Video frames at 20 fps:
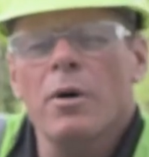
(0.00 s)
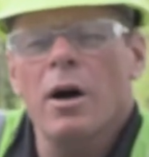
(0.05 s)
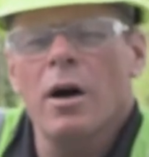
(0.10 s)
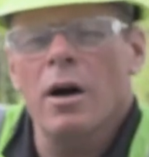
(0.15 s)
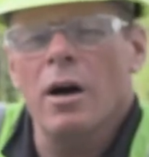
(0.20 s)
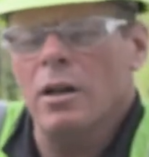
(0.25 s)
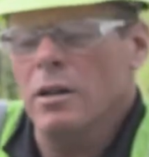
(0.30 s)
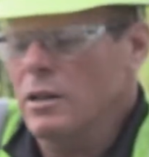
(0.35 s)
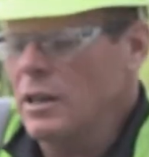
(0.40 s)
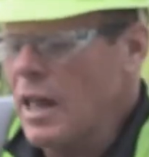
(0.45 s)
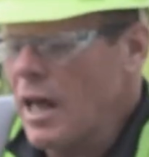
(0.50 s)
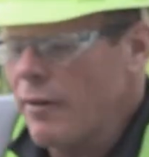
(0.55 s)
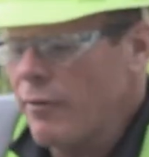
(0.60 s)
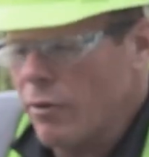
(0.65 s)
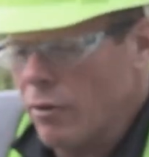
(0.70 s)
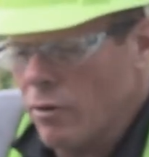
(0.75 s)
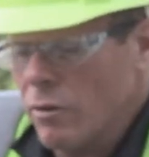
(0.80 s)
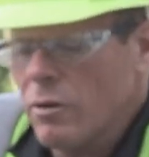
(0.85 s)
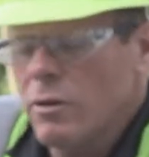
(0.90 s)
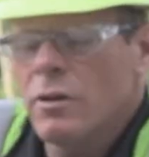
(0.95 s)

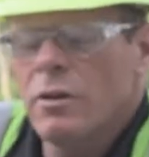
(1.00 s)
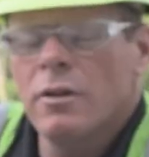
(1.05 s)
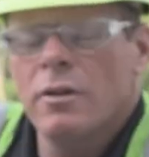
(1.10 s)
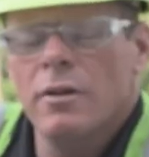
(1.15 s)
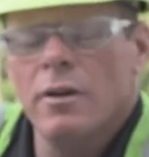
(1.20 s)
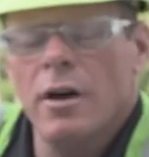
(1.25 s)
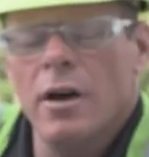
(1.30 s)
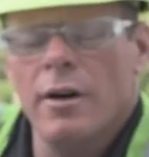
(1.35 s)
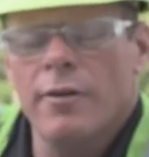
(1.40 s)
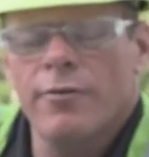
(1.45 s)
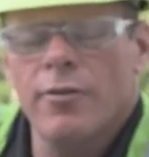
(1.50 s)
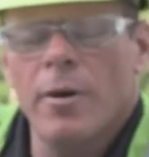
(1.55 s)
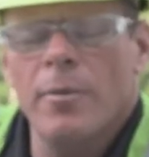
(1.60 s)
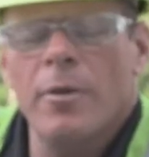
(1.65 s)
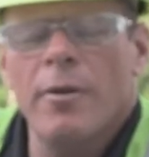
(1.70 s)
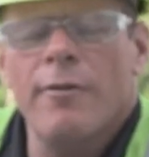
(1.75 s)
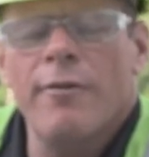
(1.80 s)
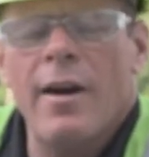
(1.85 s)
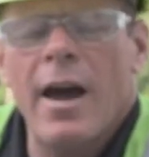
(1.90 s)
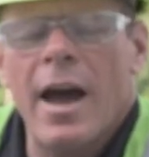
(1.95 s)
level from
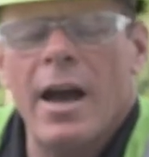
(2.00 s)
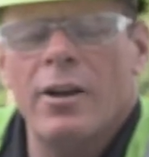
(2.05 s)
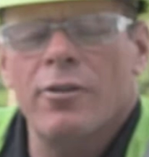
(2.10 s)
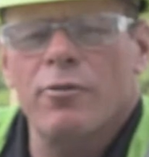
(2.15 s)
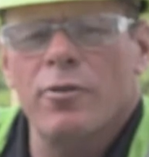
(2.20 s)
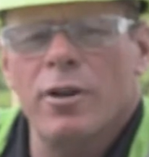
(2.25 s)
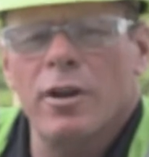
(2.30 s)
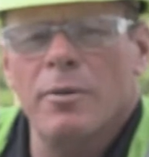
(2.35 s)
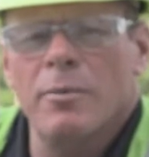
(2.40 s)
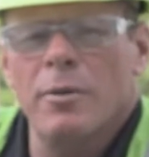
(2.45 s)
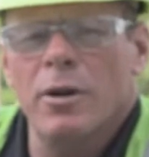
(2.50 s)
the factory,